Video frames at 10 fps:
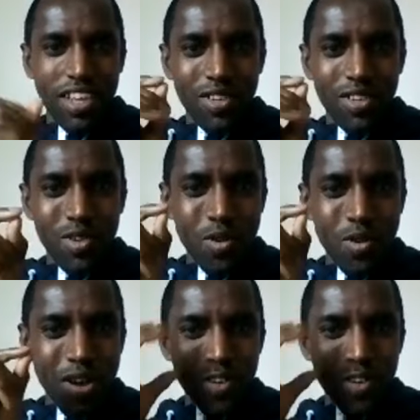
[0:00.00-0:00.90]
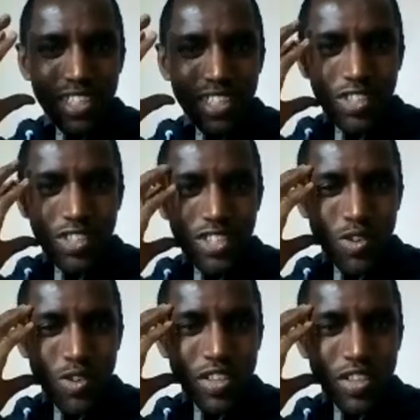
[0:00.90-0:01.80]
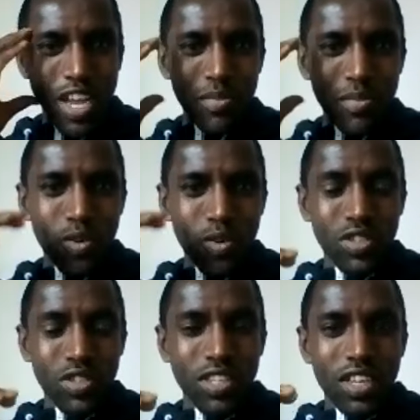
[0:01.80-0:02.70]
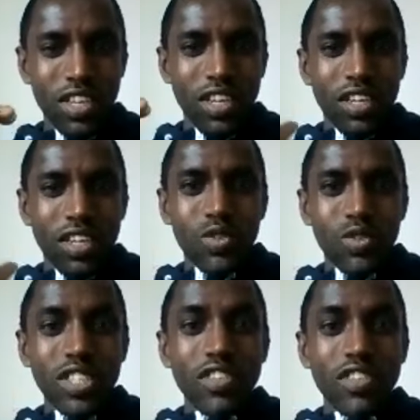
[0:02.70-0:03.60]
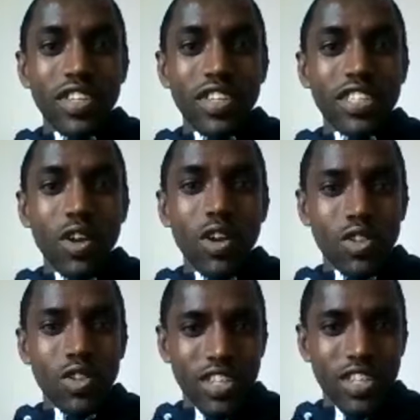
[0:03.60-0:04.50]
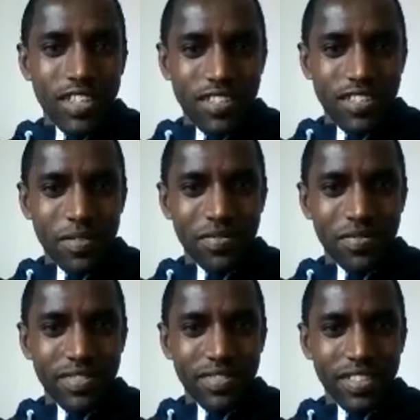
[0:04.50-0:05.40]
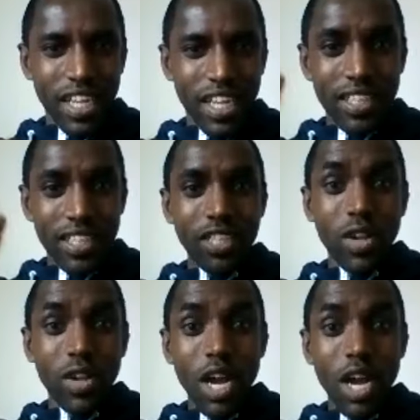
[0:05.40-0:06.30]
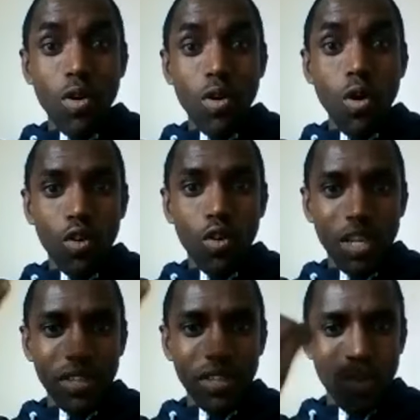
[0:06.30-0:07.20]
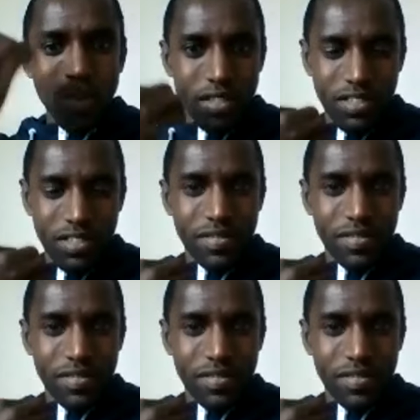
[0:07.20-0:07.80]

You know why your attention is not there? Because you didn't finish a lot of things, and that will come all of them at once.